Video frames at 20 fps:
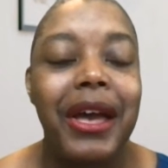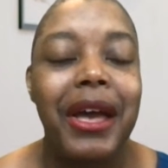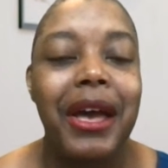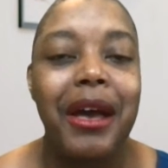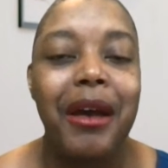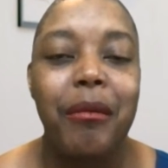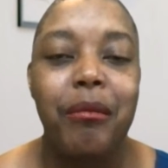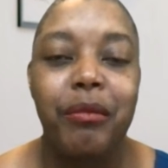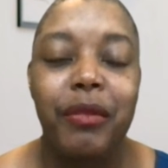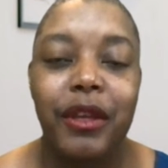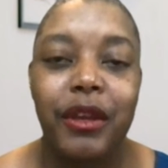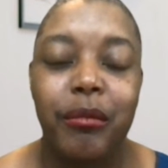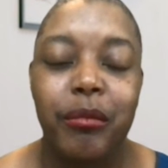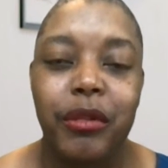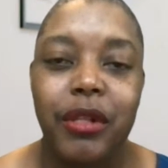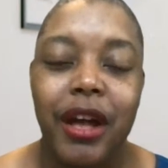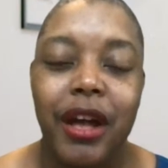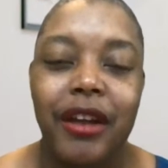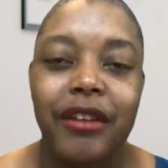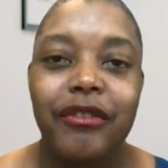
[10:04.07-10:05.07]
They
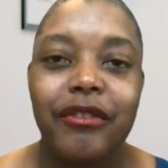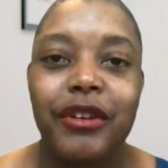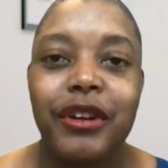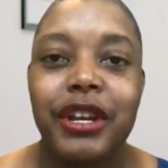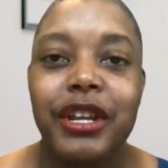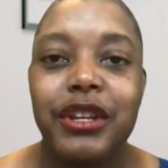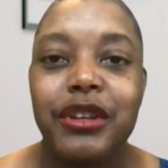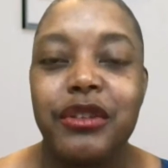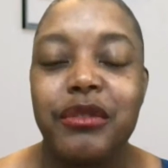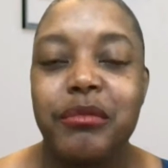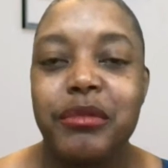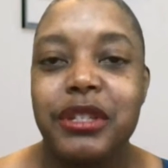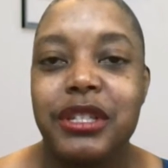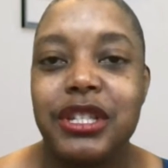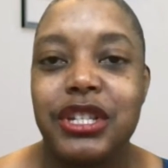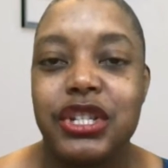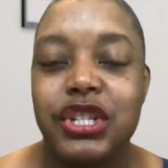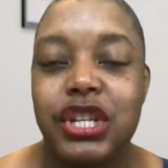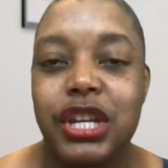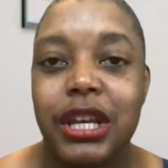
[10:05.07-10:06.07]
apply for a new
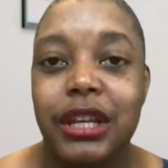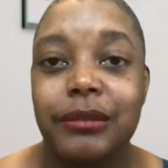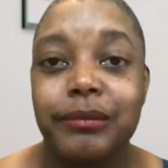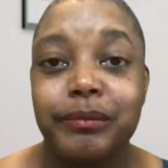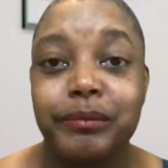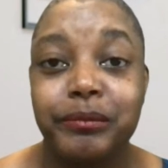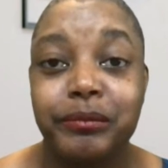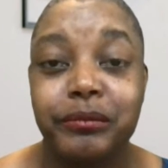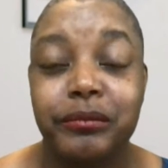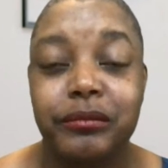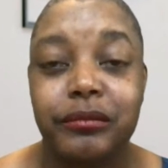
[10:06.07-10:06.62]
position.